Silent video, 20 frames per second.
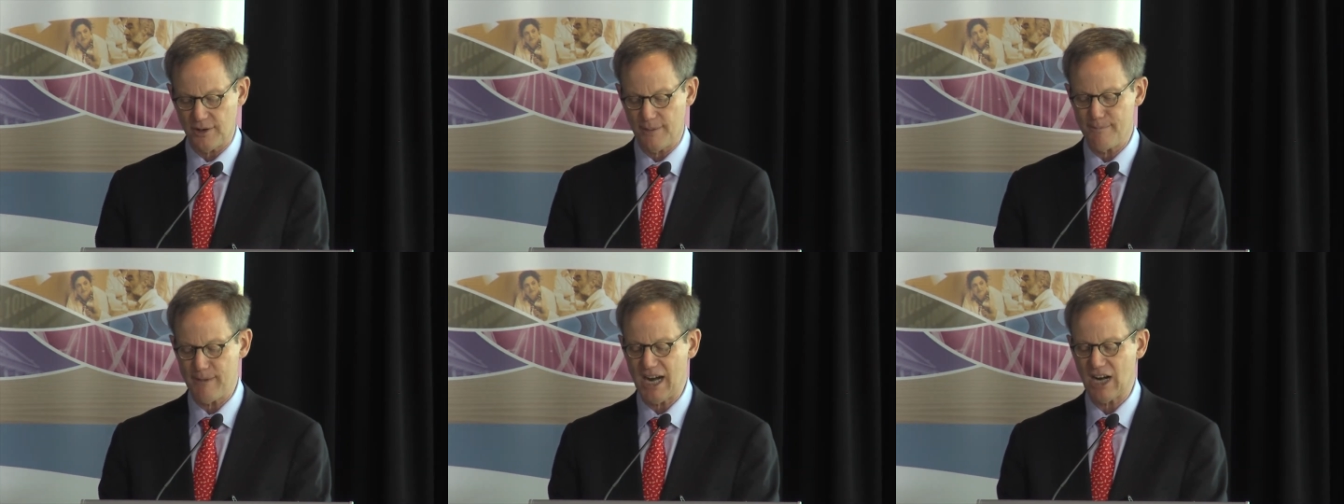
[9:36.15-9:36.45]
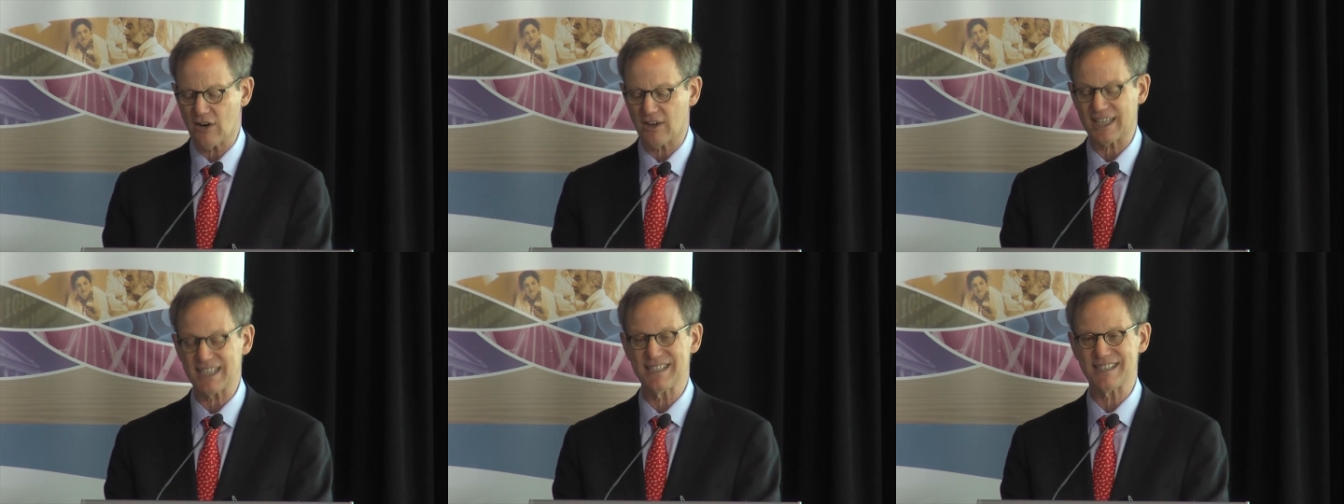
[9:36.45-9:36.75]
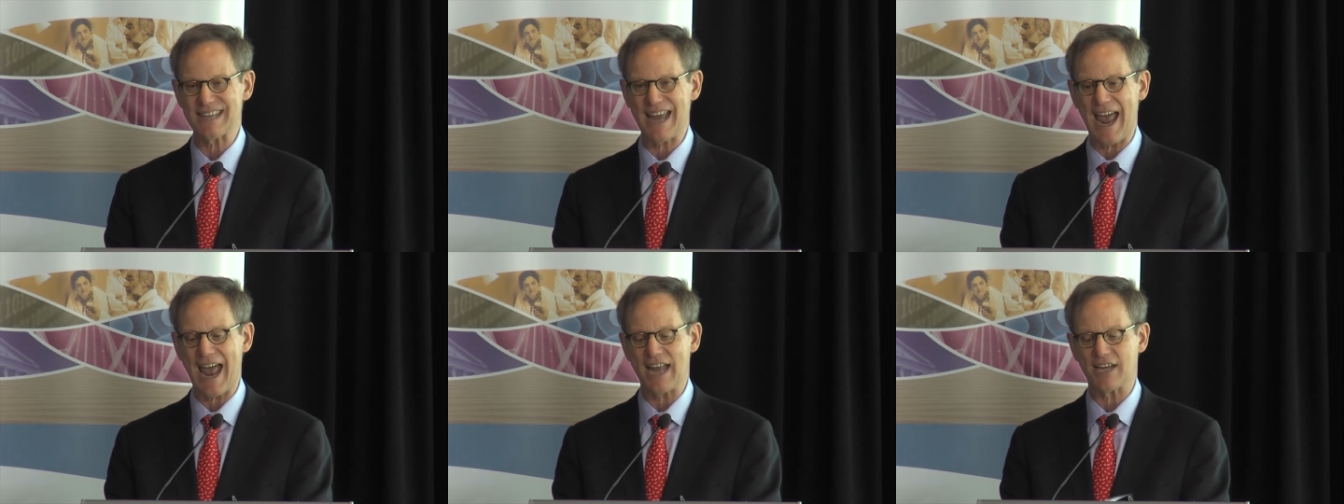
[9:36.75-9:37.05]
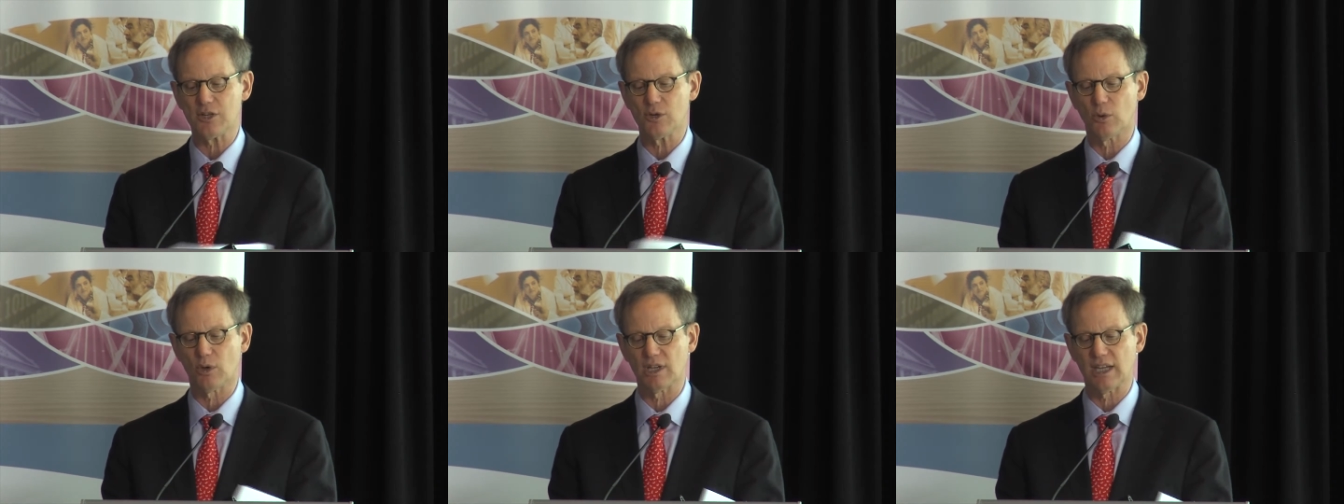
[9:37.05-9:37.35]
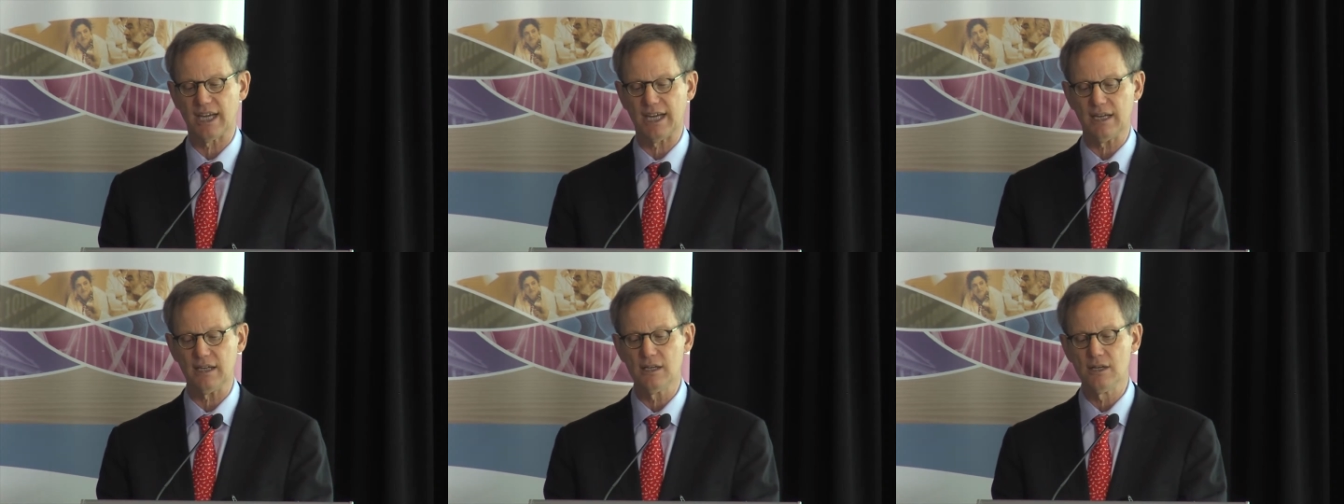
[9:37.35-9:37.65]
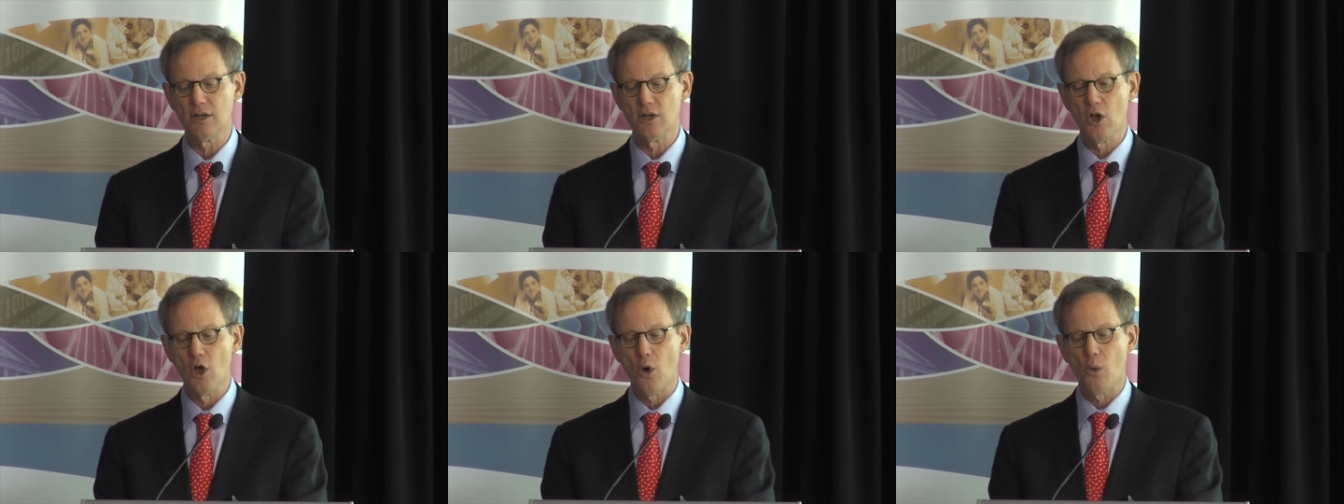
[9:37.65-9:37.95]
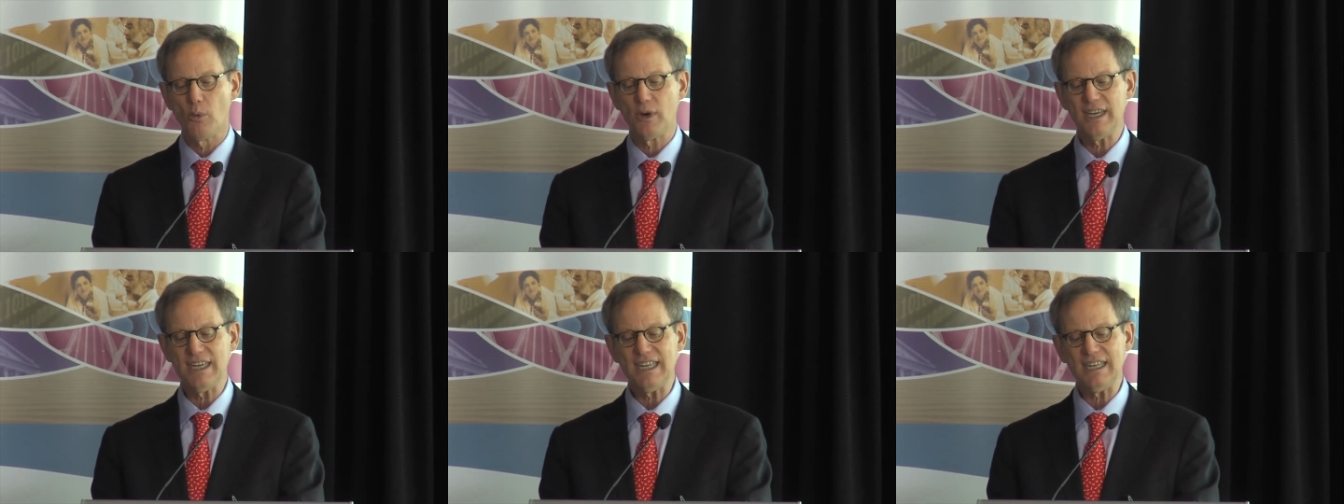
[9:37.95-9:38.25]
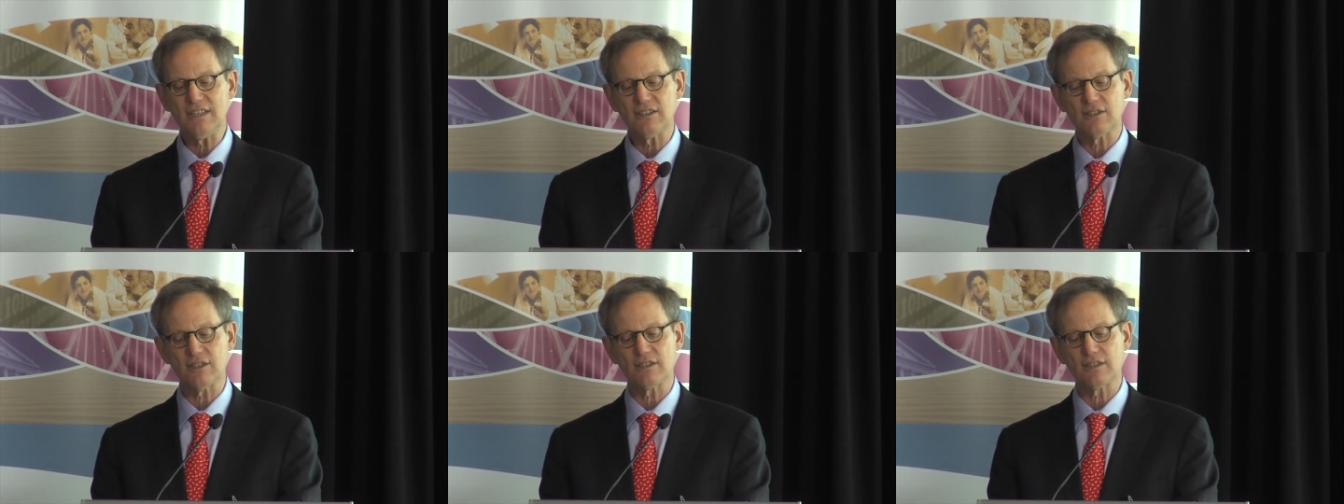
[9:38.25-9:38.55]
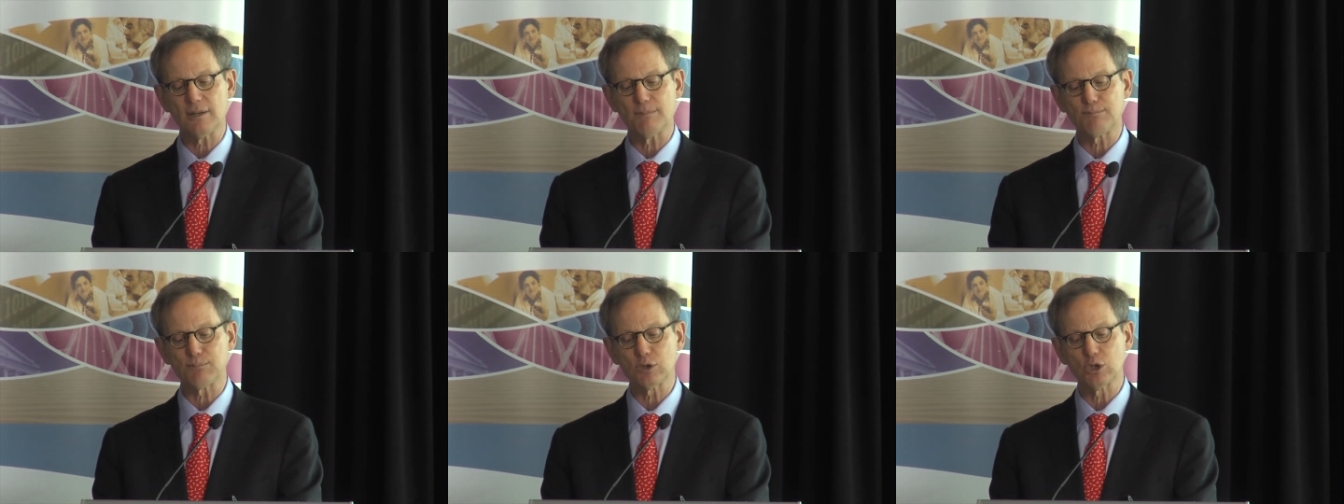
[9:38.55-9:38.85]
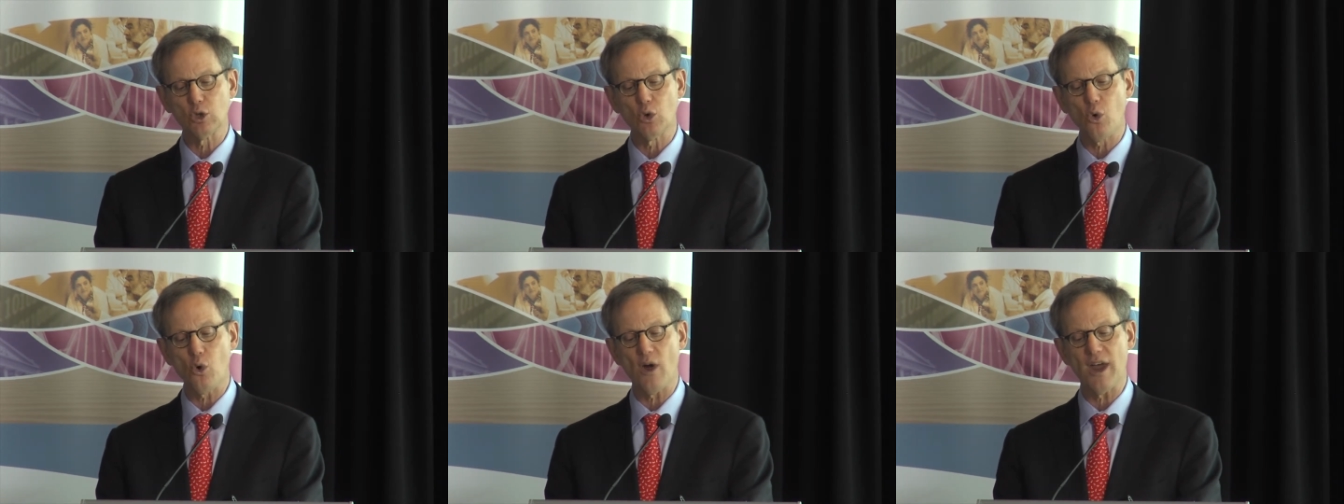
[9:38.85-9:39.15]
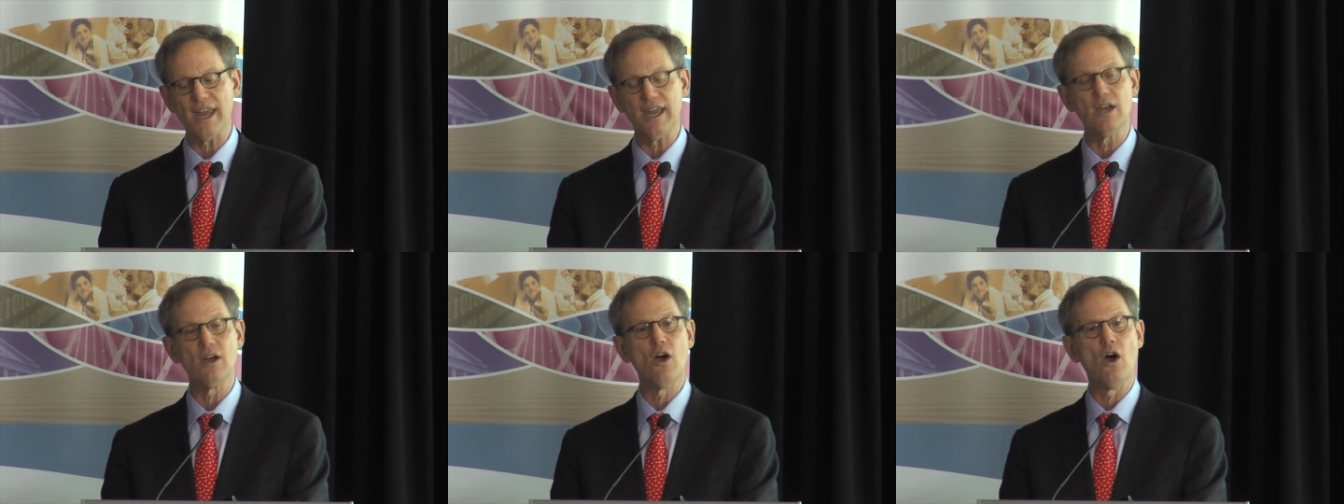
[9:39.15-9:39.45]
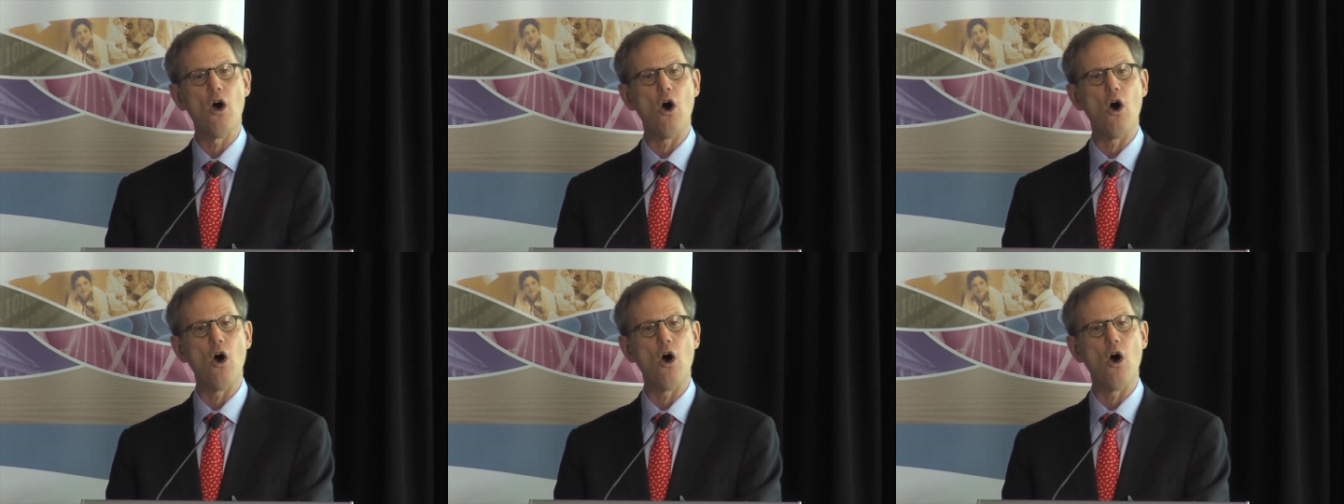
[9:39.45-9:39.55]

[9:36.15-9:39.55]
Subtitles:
Americans annually, we need to deploy